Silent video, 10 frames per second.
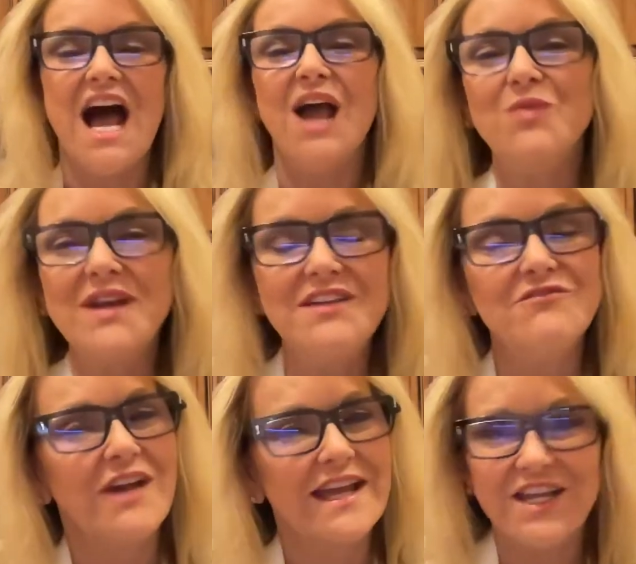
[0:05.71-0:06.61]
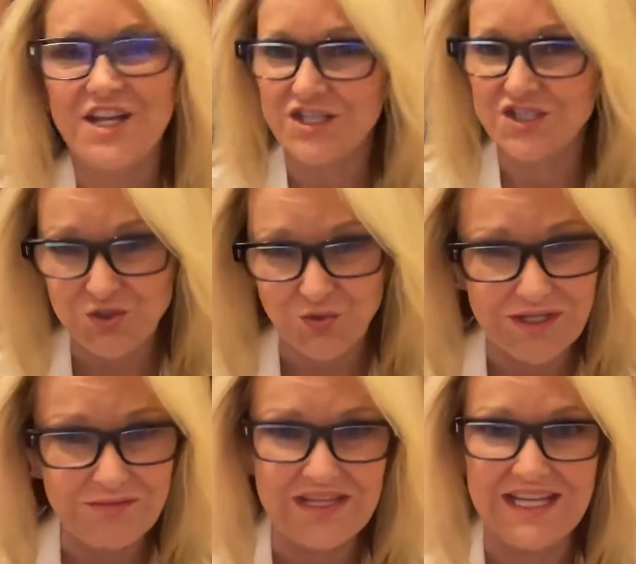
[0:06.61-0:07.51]
I want to invite you to
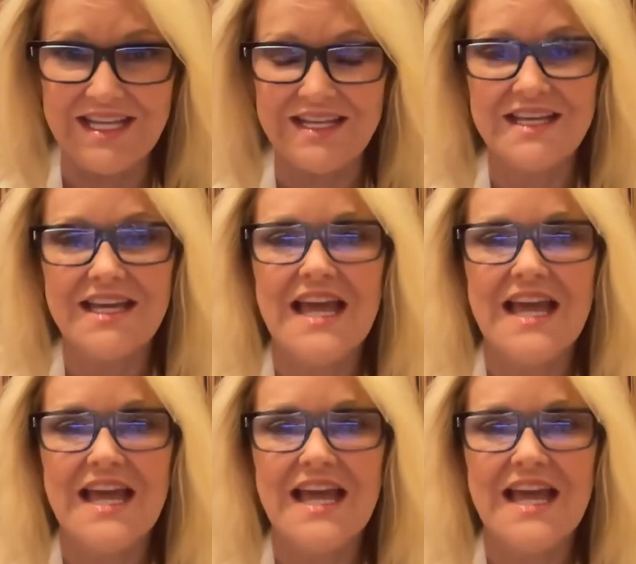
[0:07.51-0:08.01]
join me